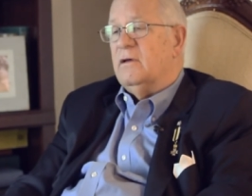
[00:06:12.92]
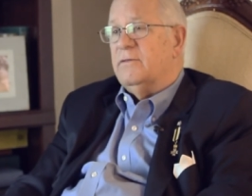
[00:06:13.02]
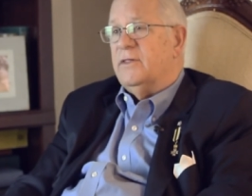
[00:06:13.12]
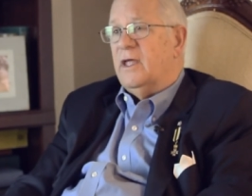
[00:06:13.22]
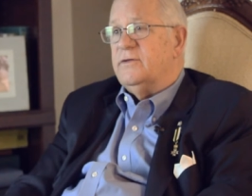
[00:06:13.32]

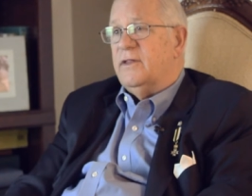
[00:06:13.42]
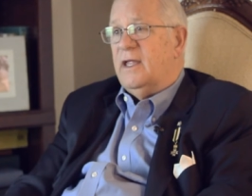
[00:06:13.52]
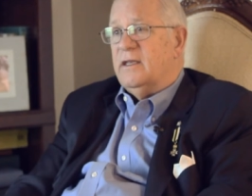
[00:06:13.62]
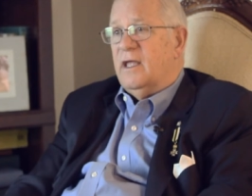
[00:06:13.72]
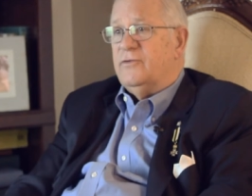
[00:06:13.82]
things of
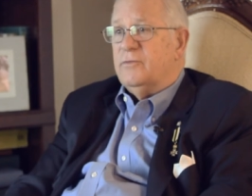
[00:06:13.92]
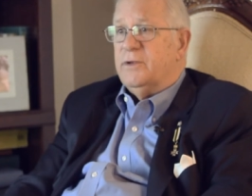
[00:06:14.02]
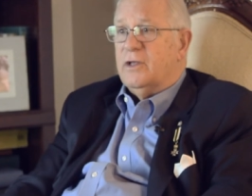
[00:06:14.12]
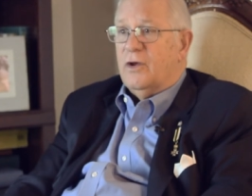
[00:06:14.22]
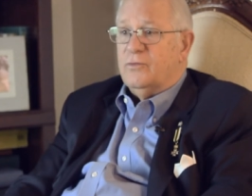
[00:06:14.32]
that nature,
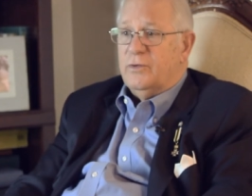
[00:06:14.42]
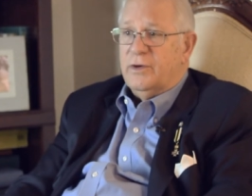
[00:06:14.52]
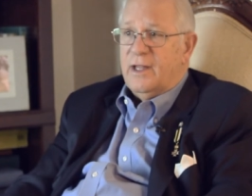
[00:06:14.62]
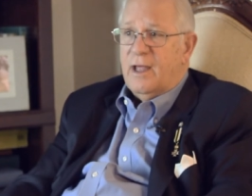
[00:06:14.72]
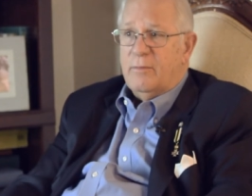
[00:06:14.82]
because we're
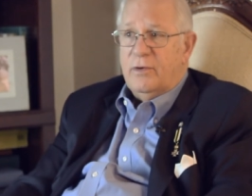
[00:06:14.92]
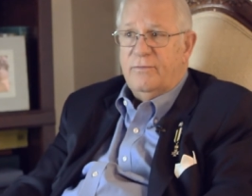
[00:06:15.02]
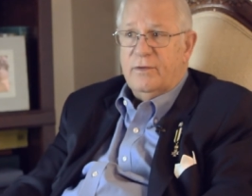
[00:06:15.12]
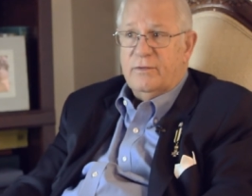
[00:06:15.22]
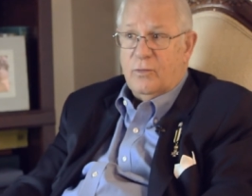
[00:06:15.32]
now
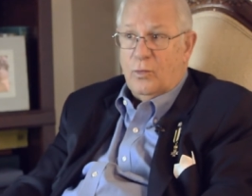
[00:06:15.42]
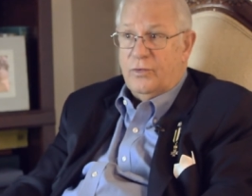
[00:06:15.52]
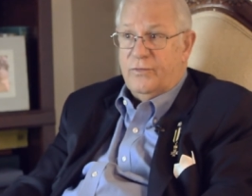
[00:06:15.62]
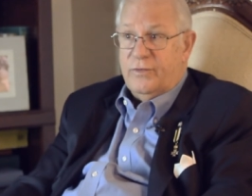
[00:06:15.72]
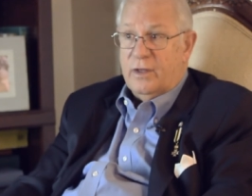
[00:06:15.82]
moving
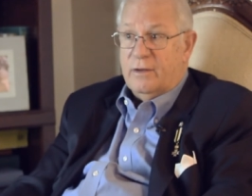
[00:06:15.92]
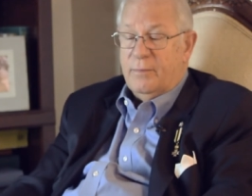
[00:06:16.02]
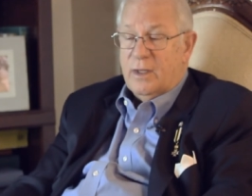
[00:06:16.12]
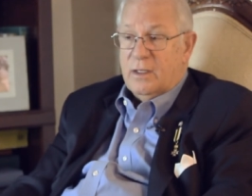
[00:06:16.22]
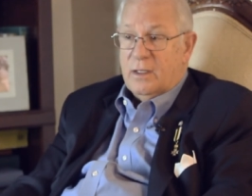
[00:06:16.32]
towards a
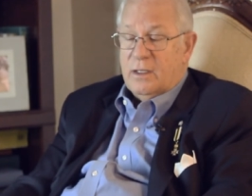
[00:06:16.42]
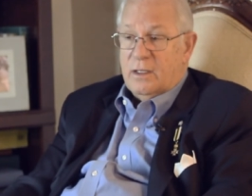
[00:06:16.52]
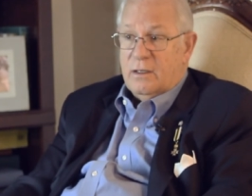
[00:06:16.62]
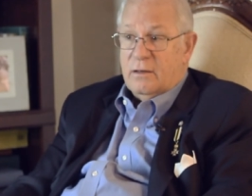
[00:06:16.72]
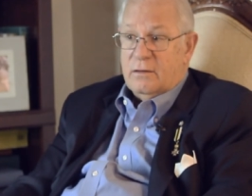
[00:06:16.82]

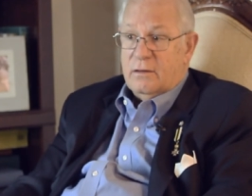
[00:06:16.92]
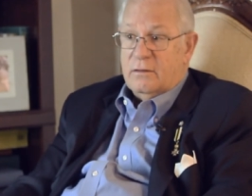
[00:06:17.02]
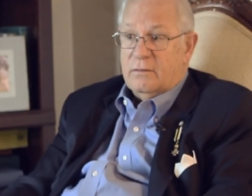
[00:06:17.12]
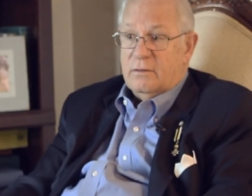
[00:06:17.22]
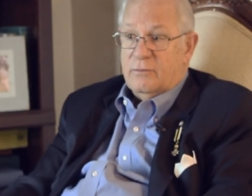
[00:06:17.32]

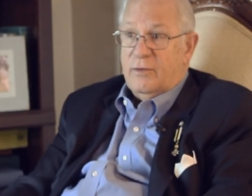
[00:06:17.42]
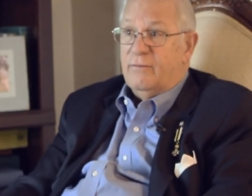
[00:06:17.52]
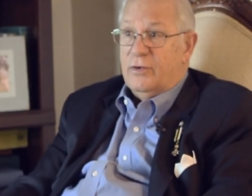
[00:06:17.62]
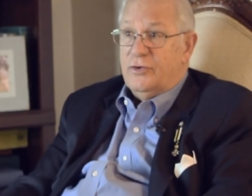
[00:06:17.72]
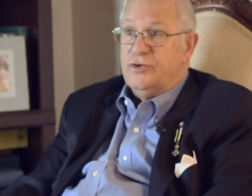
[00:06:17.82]

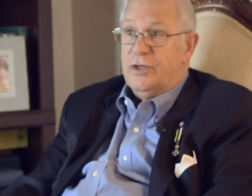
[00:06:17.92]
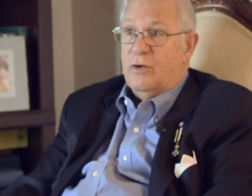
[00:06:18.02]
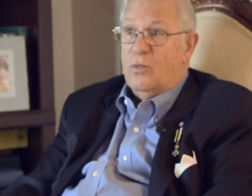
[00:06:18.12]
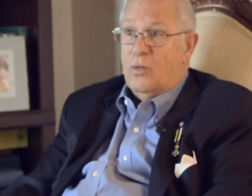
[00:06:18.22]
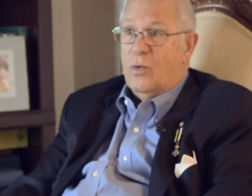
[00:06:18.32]

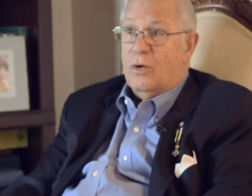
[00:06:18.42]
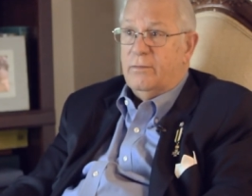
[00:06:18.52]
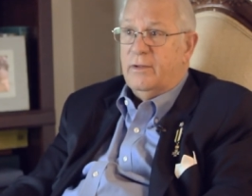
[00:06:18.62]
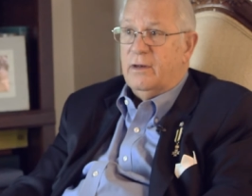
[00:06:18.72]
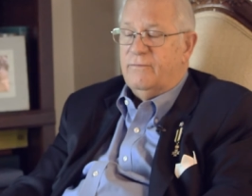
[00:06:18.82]
revolutionary war
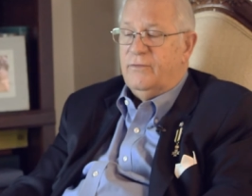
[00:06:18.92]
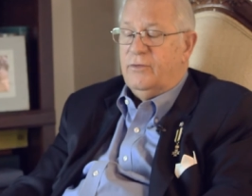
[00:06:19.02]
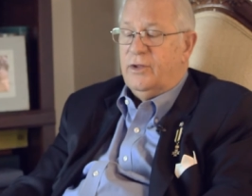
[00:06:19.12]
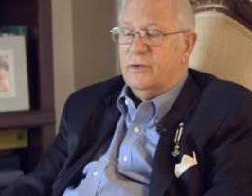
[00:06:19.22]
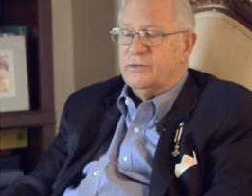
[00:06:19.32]
in a few
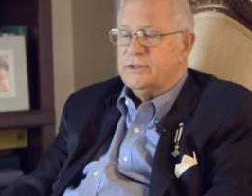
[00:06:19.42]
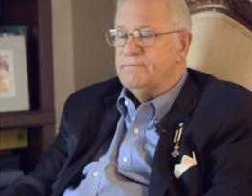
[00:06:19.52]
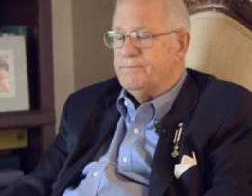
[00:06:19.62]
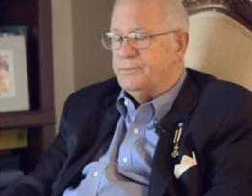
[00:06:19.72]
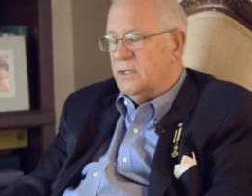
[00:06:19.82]
years.
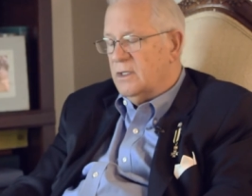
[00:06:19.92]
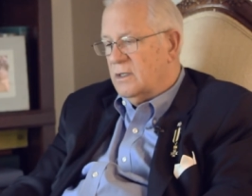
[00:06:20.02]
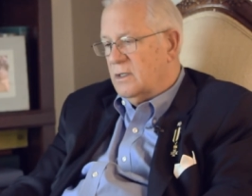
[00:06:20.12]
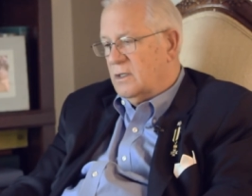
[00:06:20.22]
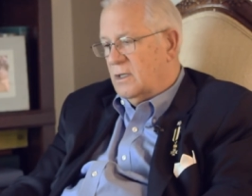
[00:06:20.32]

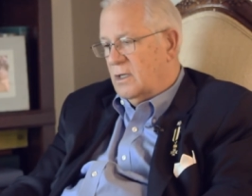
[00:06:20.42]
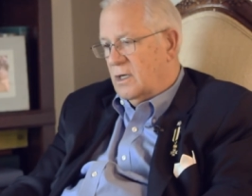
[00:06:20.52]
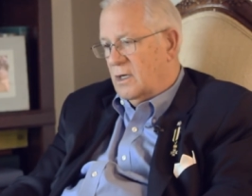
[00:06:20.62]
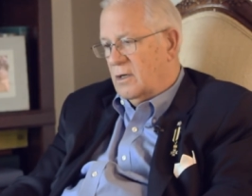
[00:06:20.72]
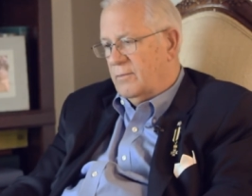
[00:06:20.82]

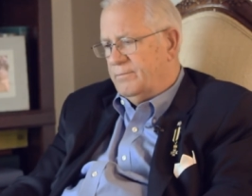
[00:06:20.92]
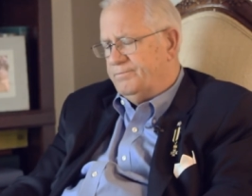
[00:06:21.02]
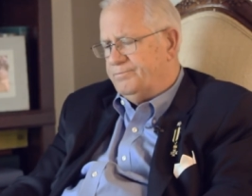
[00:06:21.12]
But